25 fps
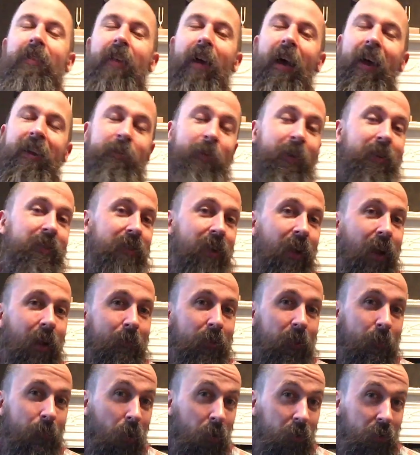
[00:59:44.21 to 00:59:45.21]
I spent time
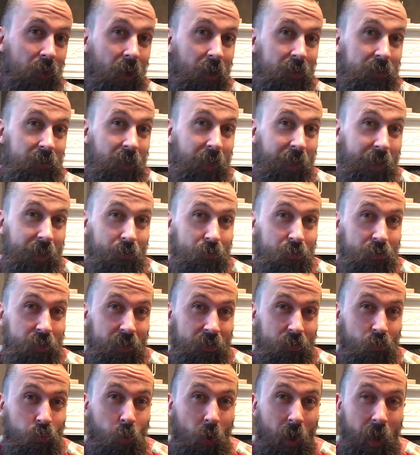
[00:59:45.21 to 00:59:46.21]
in the podcaster lounge
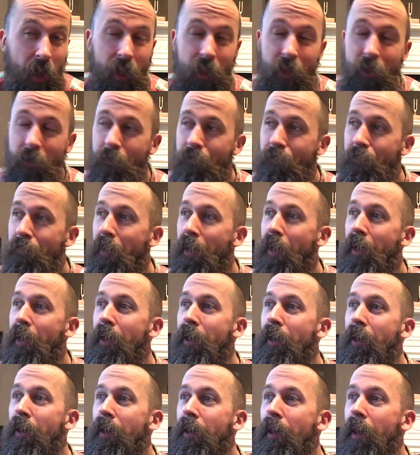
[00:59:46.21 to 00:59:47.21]
as well, and
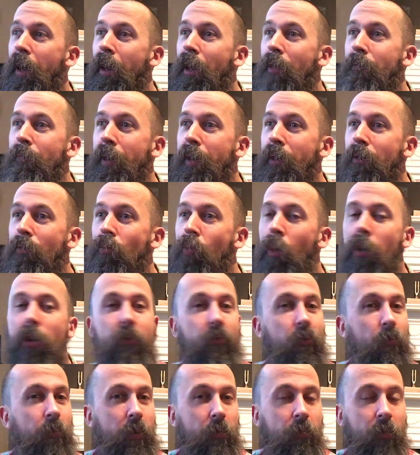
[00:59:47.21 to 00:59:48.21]
I met
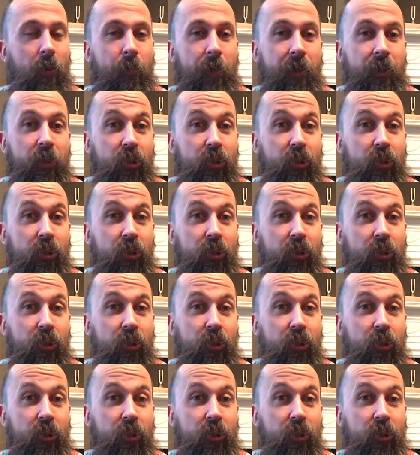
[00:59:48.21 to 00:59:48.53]
wonderful people. I met